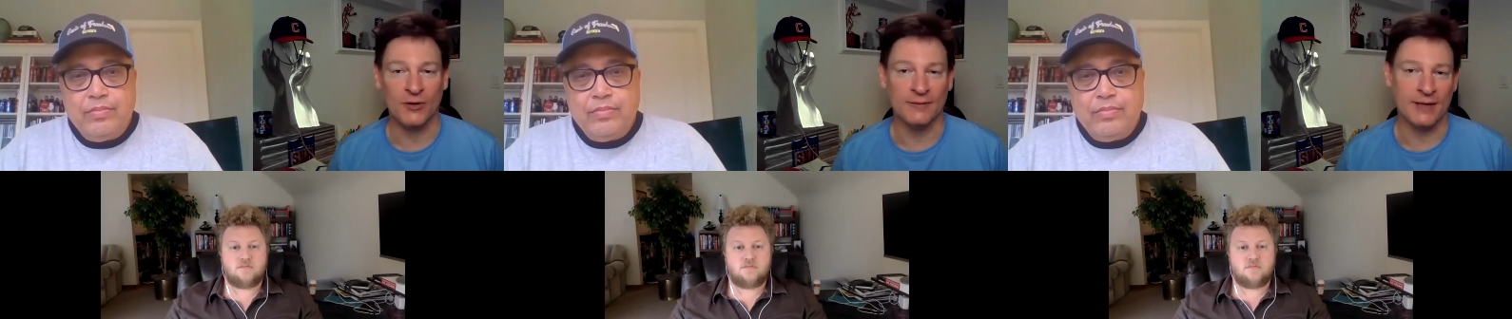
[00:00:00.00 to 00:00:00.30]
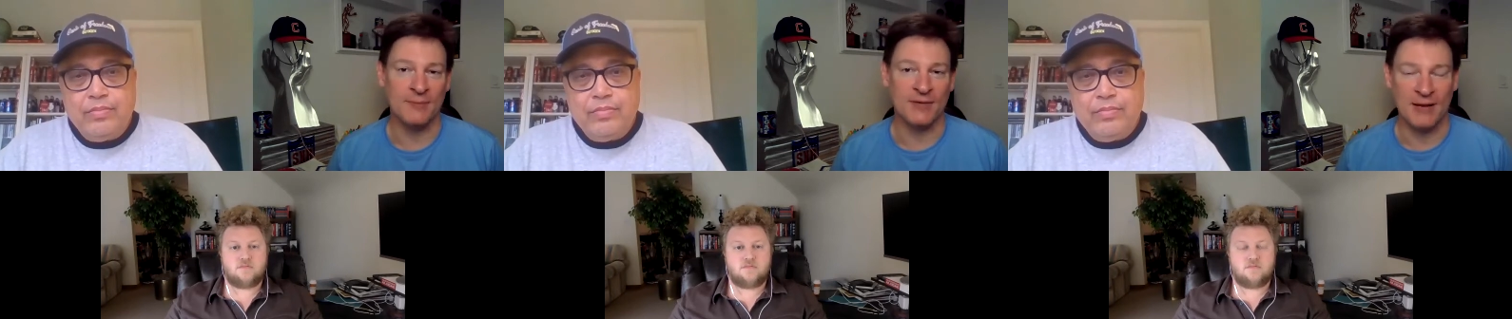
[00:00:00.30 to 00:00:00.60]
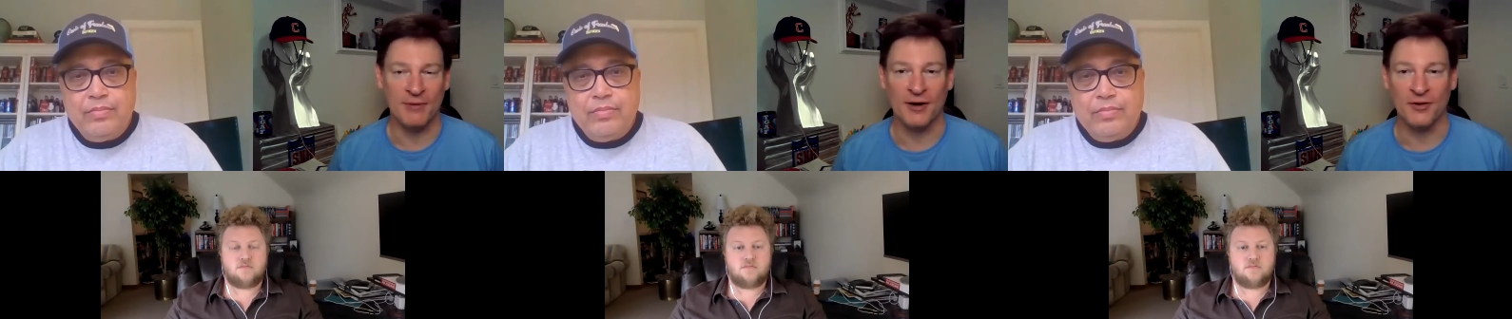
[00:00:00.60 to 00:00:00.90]
Speaker 1: or name
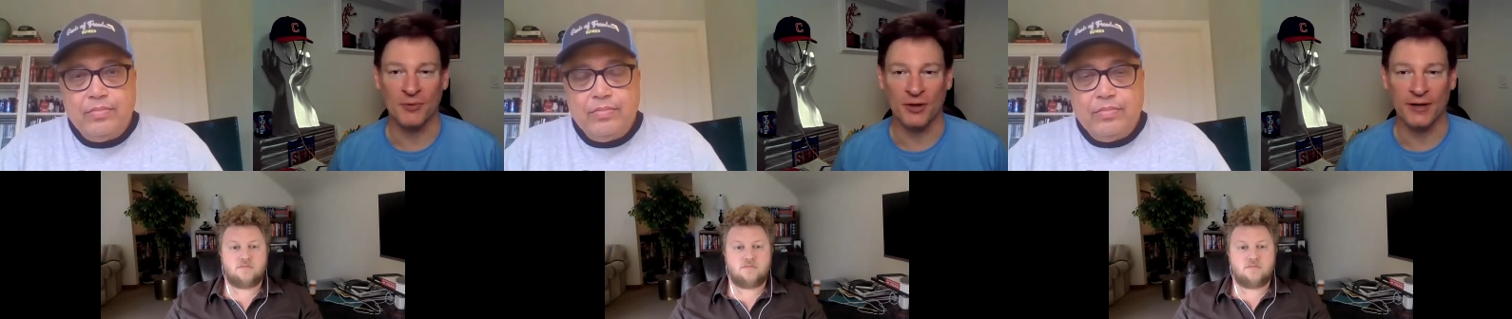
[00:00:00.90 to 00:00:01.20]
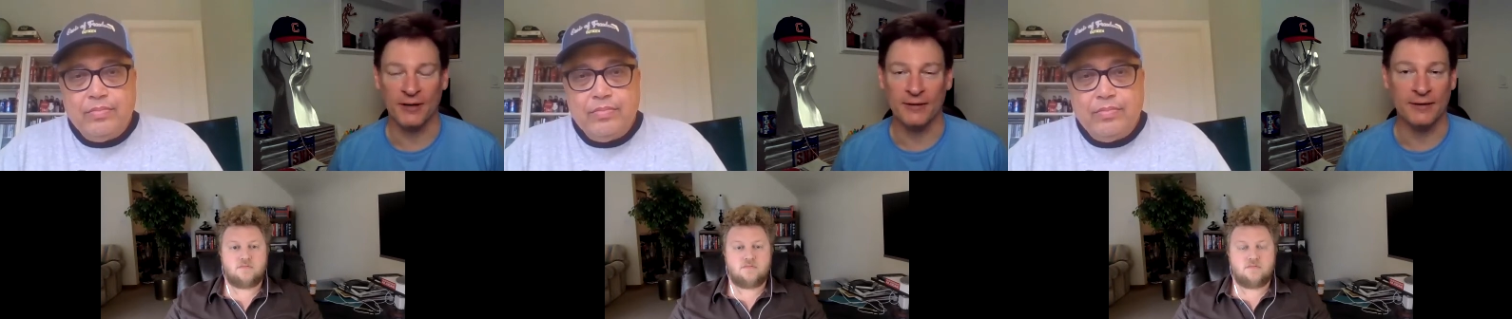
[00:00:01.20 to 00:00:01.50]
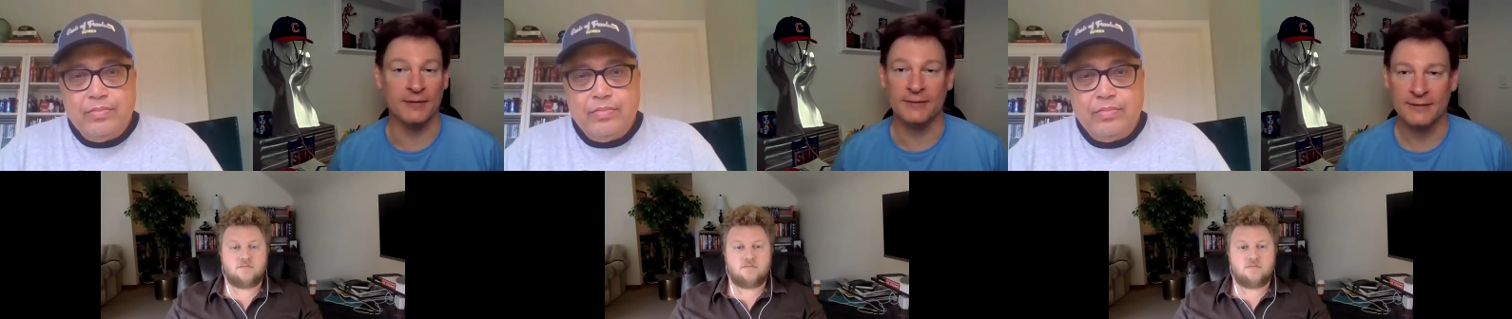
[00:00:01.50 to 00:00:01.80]
name another player.
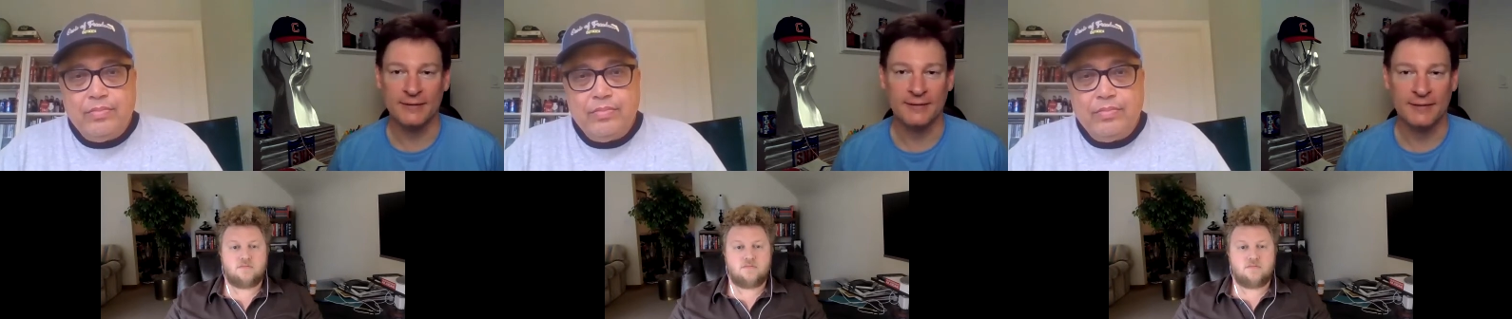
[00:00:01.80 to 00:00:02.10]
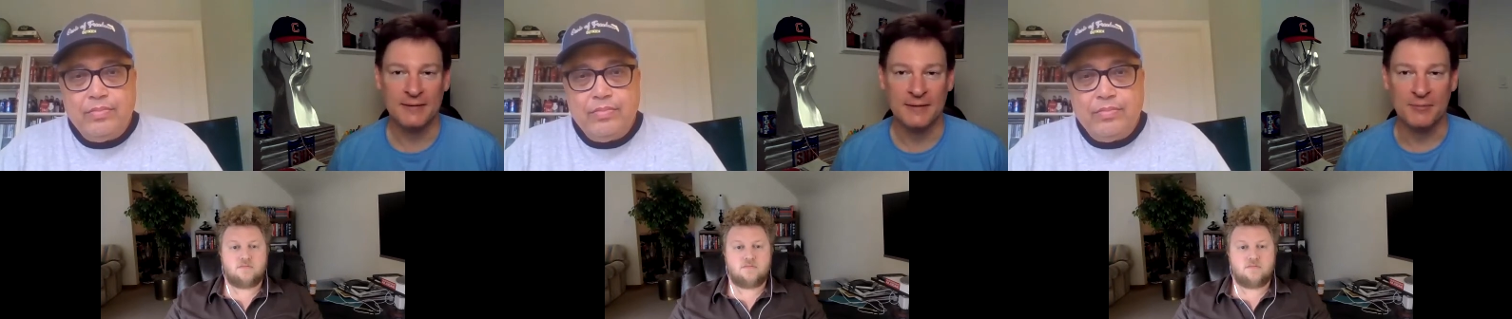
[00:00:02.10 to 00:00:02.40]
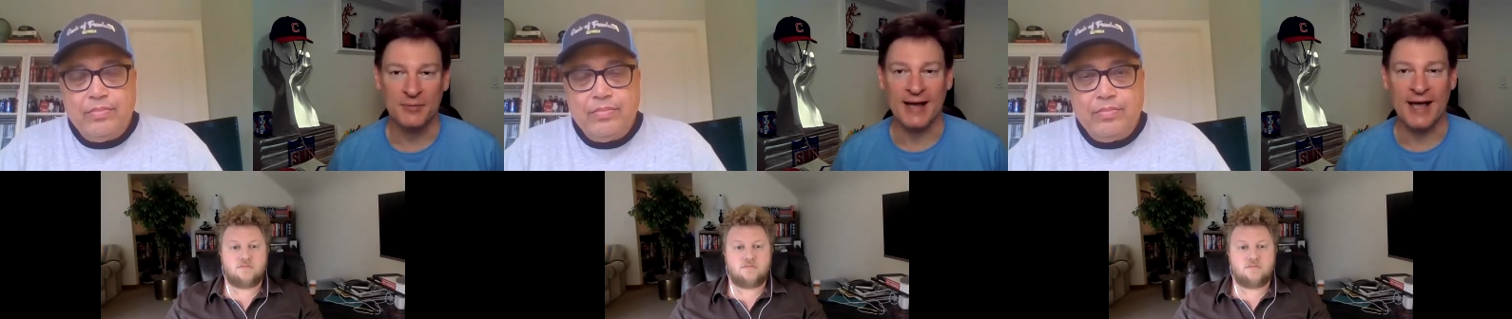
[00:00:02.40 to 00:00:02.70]
Huh.
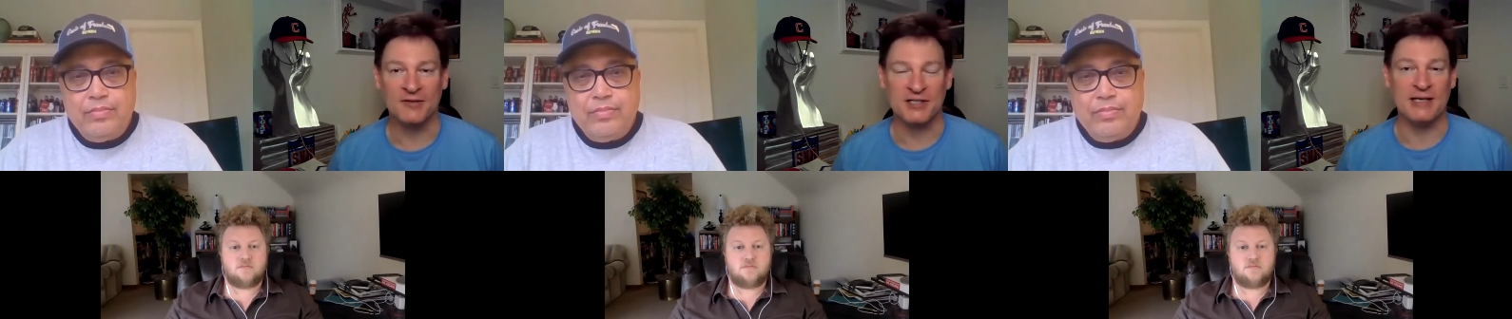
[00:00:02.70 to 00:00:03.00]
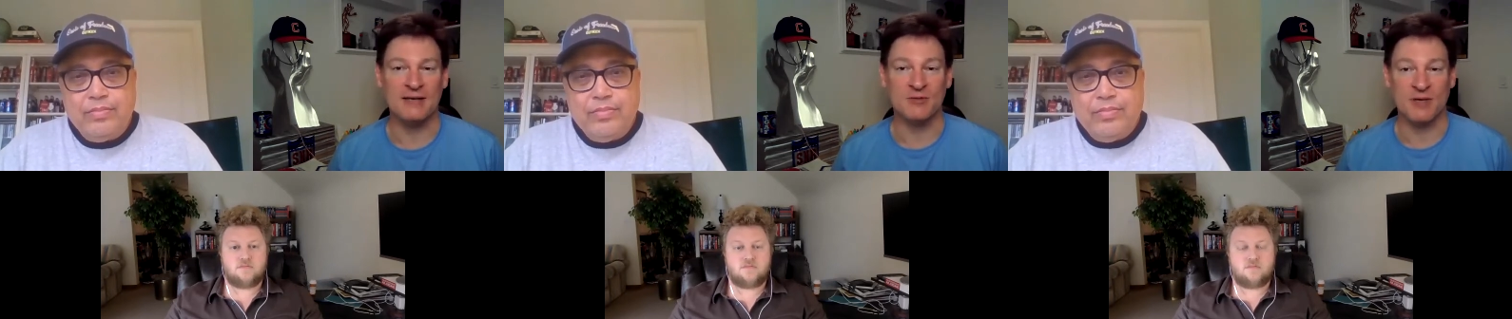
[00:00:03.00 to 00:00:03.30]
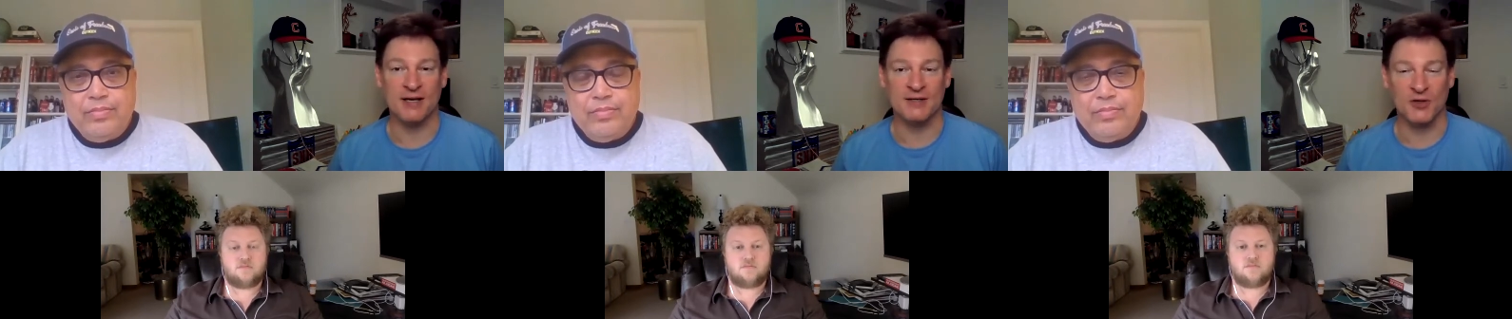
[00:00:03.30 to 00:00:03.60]
But now teams,
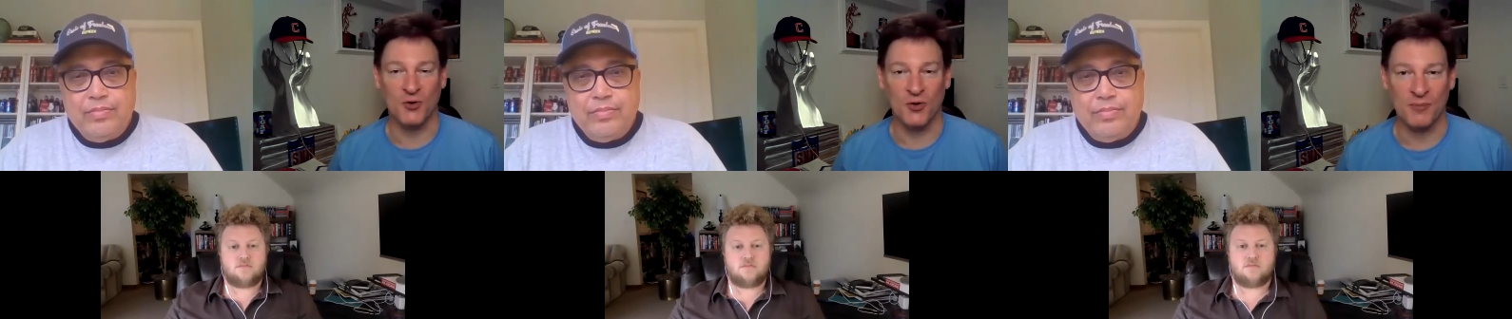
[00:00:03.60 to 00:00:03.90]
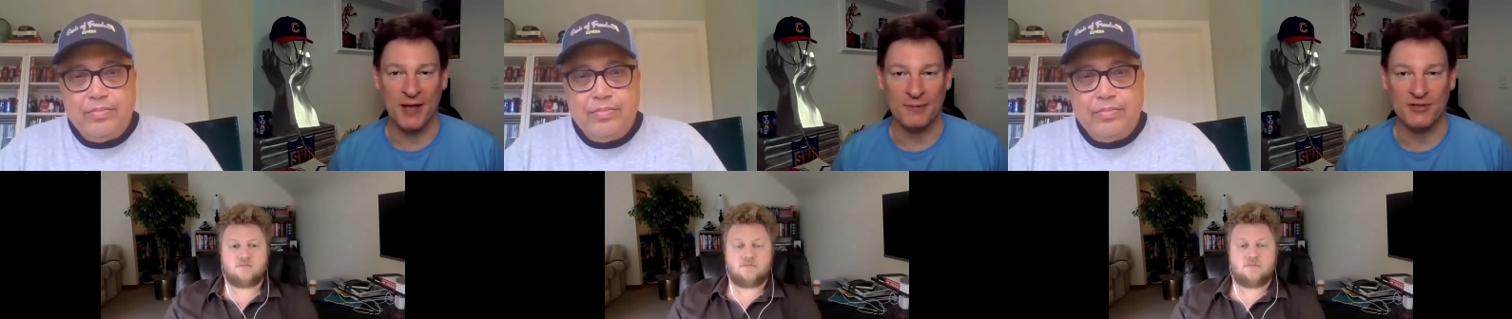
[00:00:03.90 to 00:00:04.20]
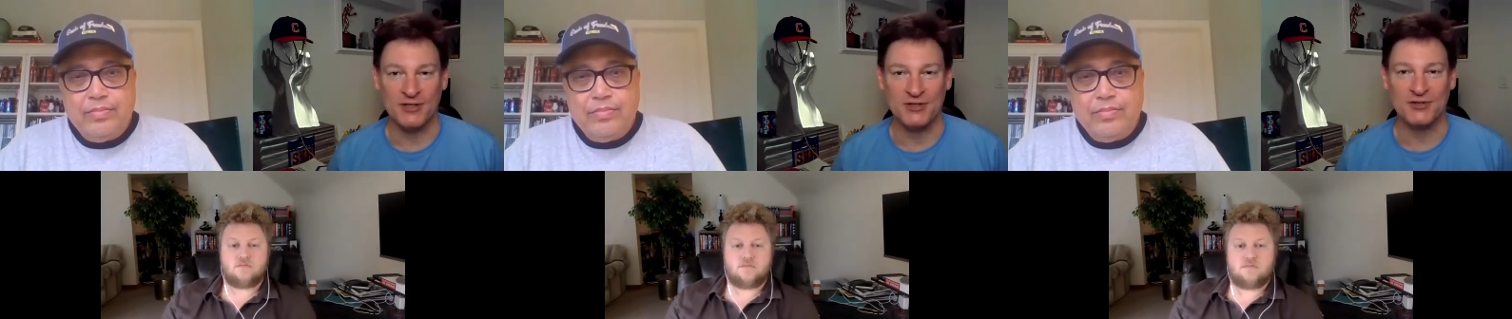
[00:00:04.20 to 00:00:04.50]
because the quarterback
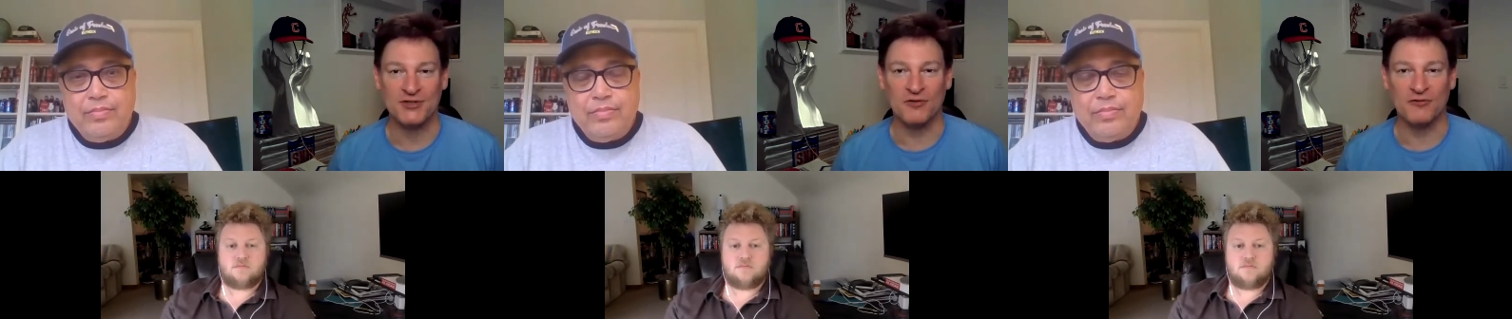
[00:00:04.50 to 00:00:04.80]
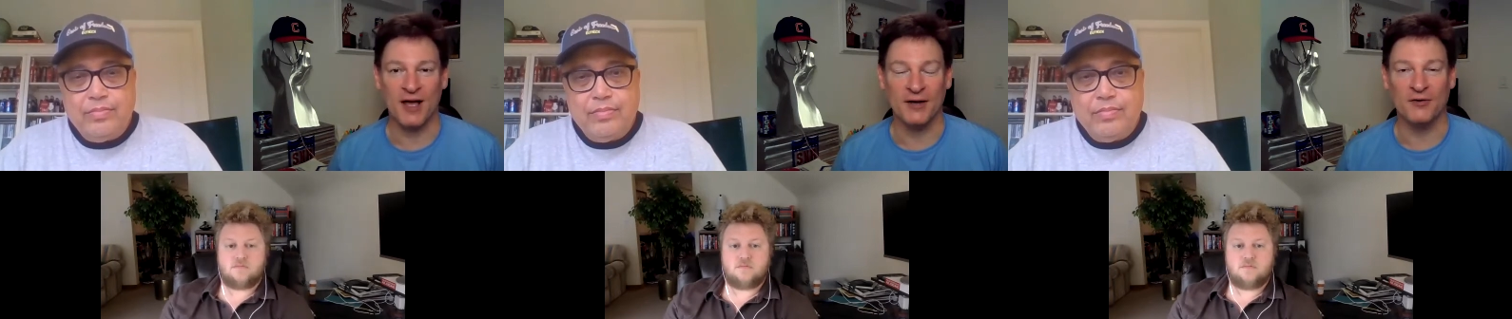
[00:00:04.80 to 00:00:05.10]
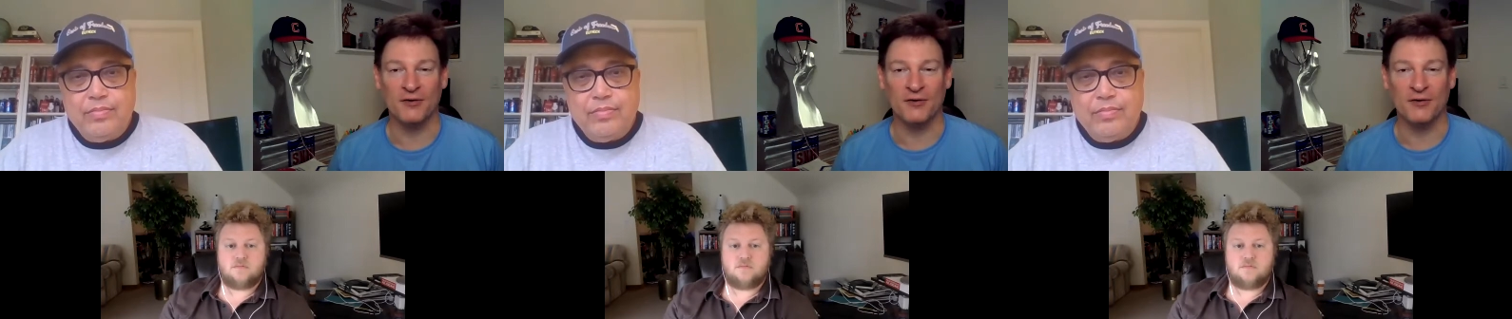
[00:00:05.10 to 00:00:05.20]
position is so vital,